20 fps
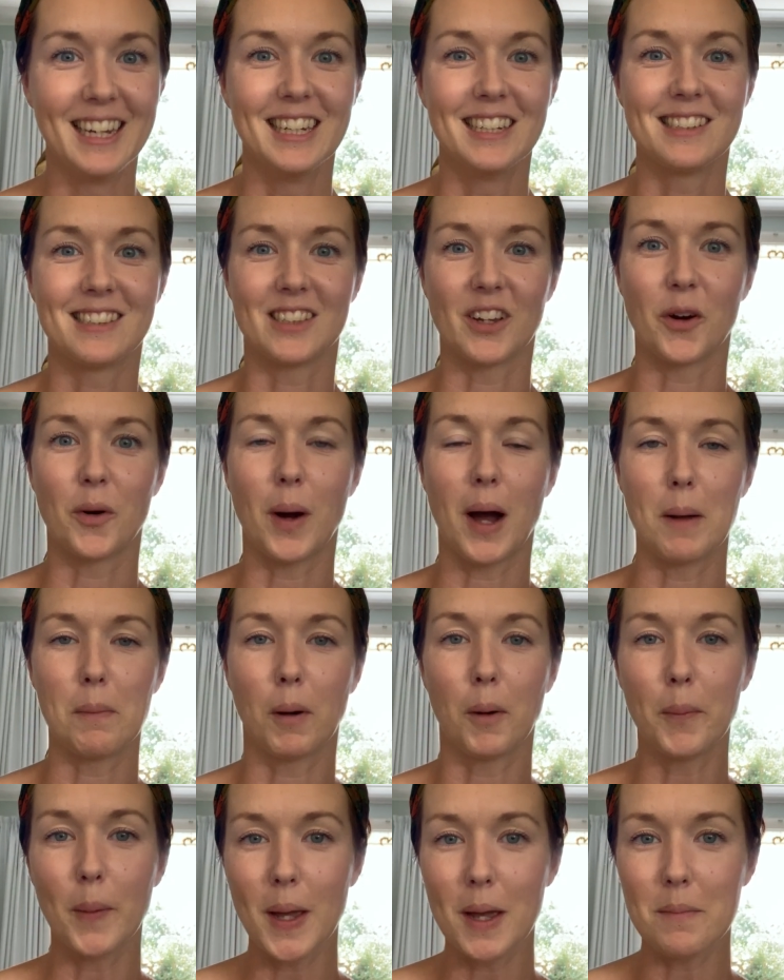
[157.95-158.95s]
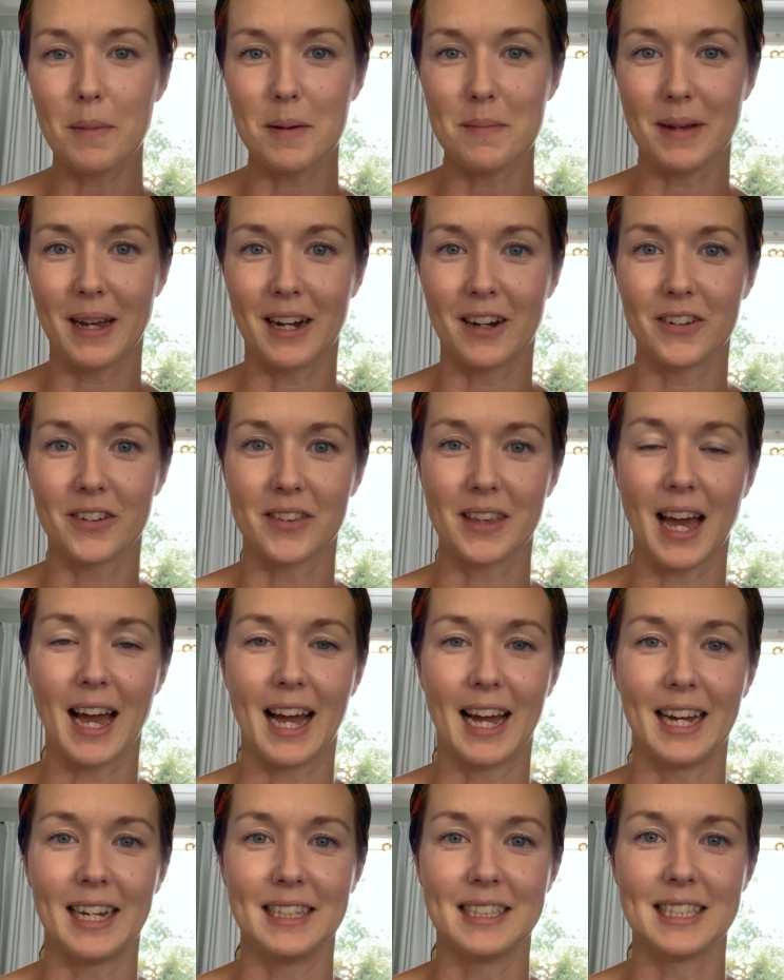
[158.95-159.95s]
So I pop it in my mouth,
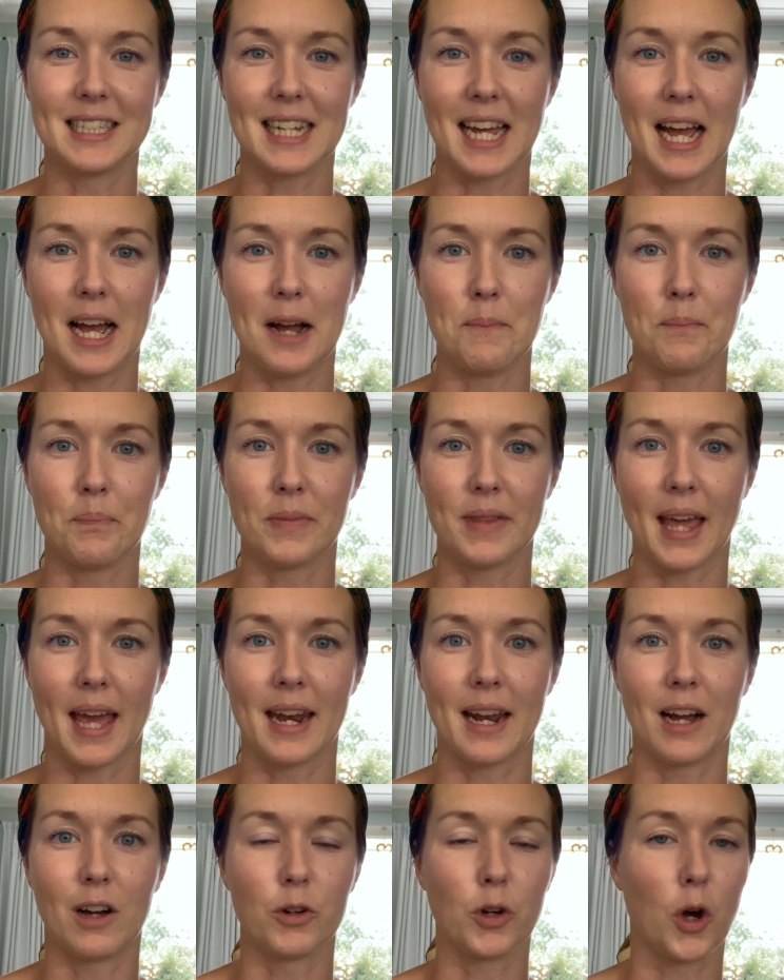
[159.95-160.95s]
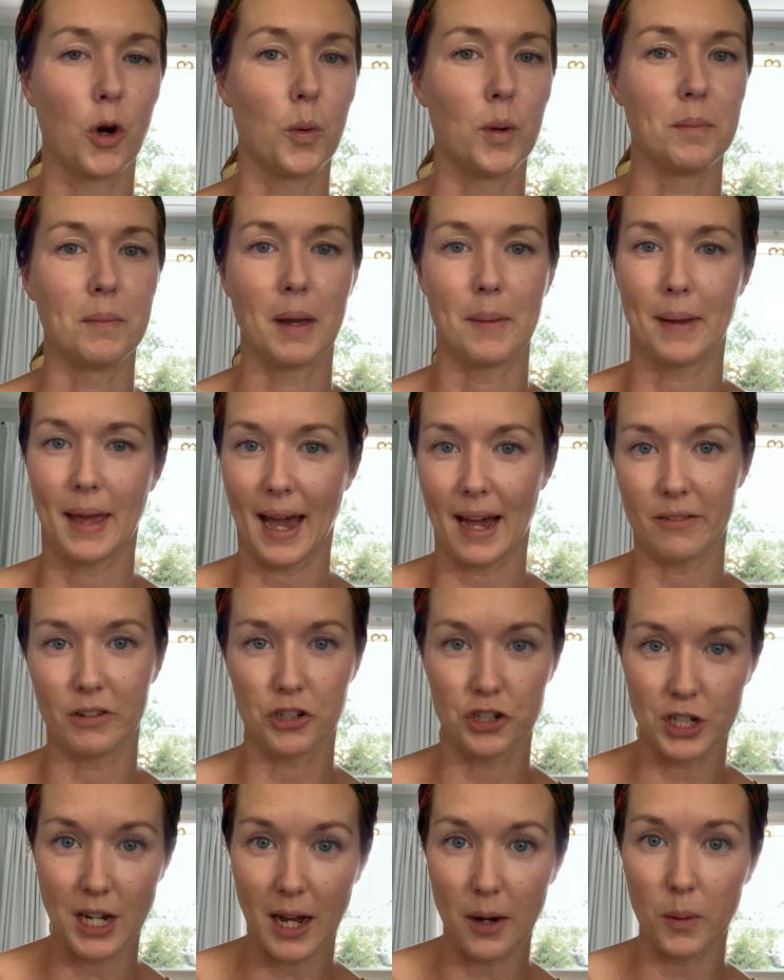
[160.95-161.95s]
and then I'll go and maybe have a
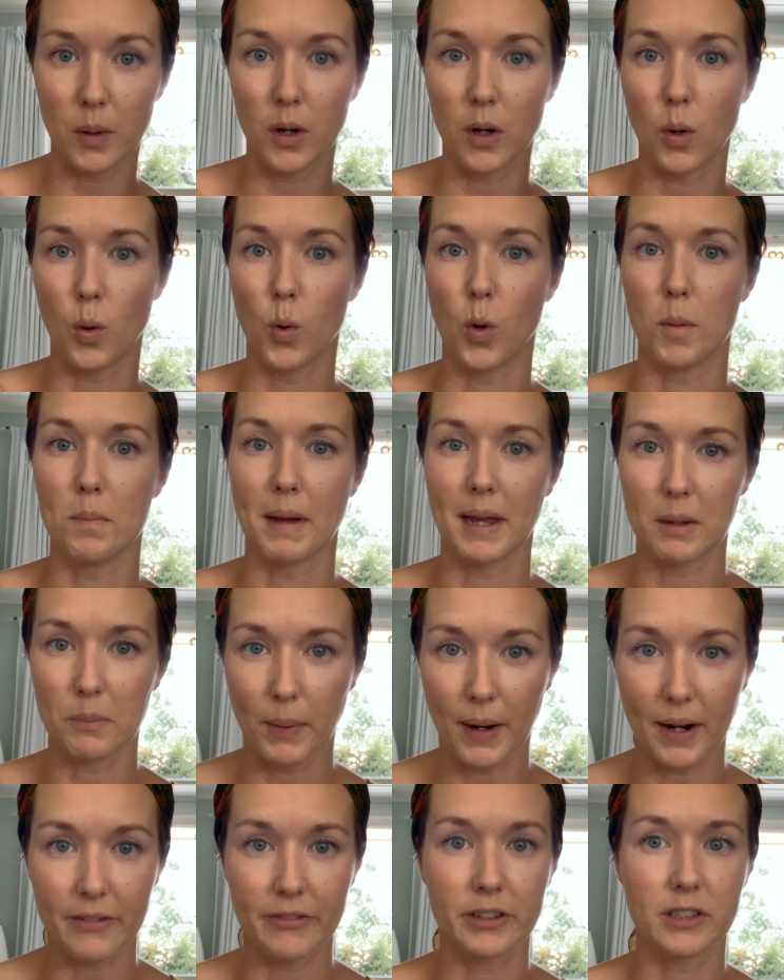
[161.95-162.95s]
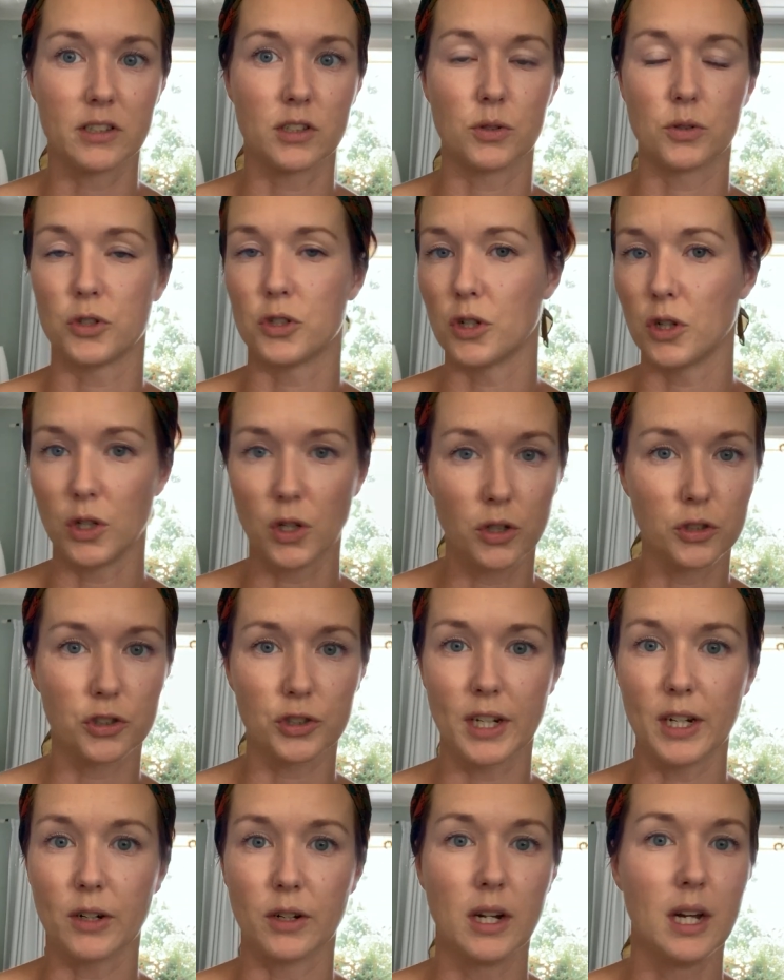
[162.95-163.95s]
shower or make breakfast or do
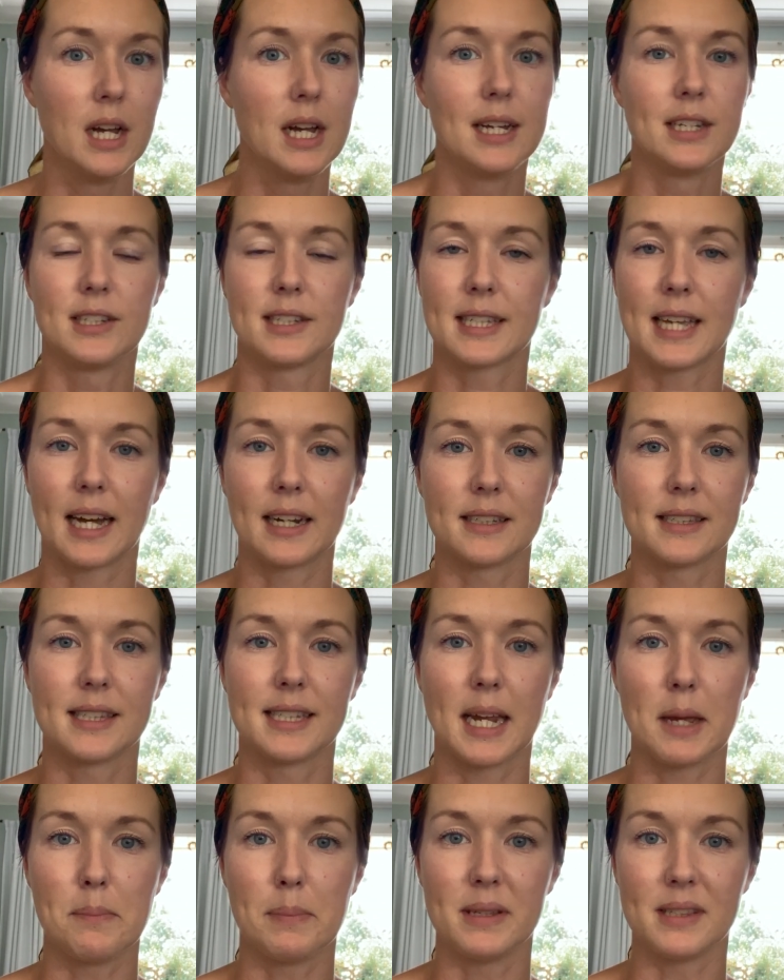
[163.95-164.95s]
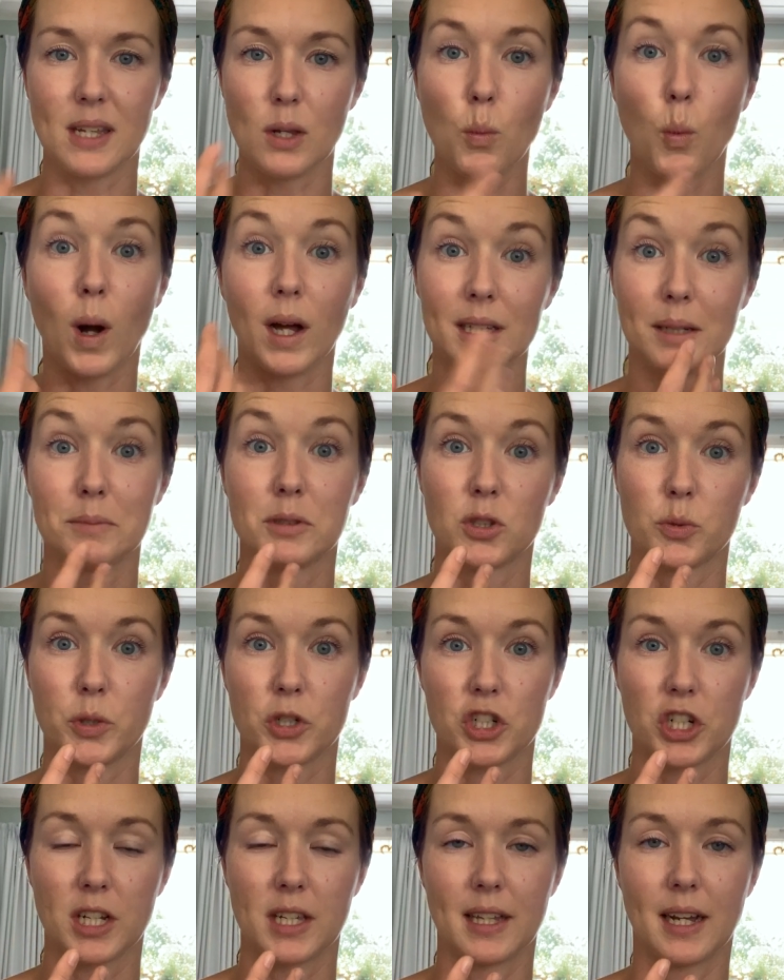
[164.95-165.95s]
laundry or just kind of stay busy while I'm
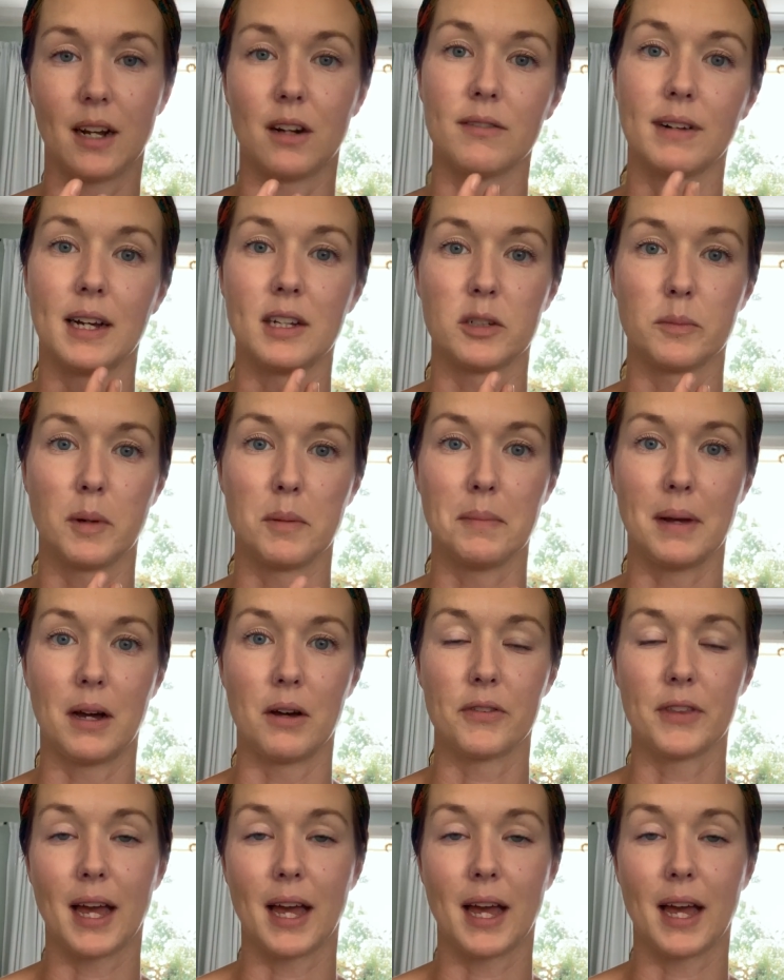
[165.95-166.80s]
swishing that around in my mouth.